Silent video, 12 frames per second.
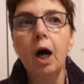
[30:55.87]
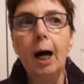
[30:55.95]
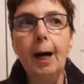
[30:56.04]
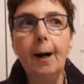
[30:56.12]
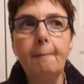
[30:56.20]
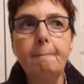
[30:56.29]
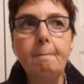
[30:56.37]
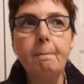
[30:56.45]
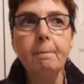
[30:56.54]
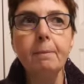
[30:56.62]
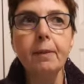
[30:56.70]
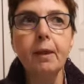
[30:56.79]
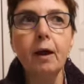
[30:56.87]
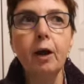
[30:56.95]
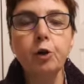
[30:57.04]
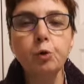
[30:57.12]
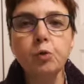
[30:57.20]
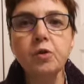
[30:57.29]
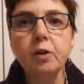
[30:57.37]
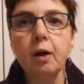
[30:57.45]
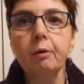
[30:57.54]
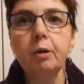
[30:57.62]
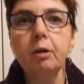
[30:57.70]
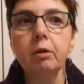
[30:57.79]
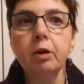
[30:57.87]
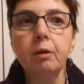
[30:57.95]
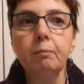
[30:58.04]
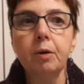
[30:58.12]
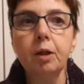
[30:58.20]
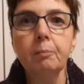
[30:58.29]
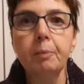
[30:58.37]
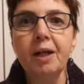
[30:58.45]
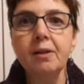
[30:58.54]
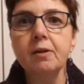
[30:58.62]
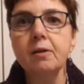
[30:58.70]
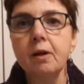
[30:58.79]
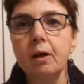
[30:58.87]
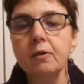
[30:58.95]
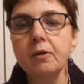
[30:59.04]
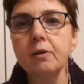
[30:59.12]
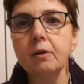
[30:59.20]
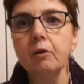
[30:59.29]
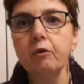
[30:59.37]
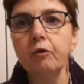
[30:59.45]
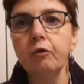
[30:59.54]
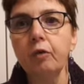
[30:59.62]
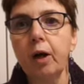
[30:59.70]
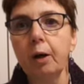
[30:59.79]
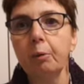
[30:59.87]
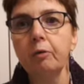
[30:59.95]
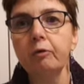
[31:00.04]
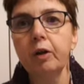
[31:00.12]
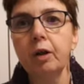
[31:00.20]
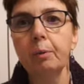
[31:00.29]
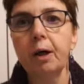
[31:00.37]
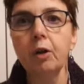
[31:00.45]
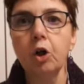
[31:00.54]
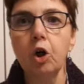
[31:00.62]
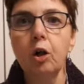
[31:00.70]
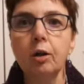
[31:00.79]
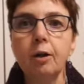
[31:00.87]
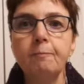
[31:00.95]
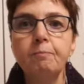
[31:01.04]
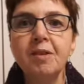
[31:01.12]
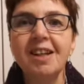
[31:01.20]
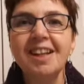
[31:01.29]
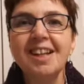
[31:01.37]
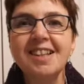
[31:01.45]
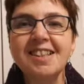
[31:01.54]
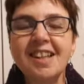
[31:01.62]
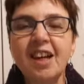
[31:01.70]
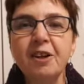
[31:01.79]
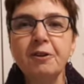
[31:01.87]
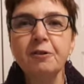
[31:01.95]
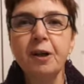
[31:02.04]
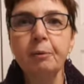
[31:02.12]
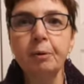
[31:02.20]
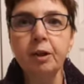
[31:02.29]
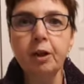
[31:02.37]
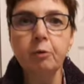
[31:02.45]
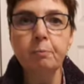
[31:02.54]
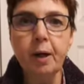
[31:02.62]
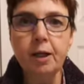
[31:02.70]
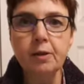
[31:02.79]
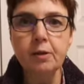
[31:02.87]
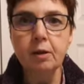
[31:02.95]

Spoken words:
And also it'll give me a better sense of how I feel about the collar. So I'm going to go and baste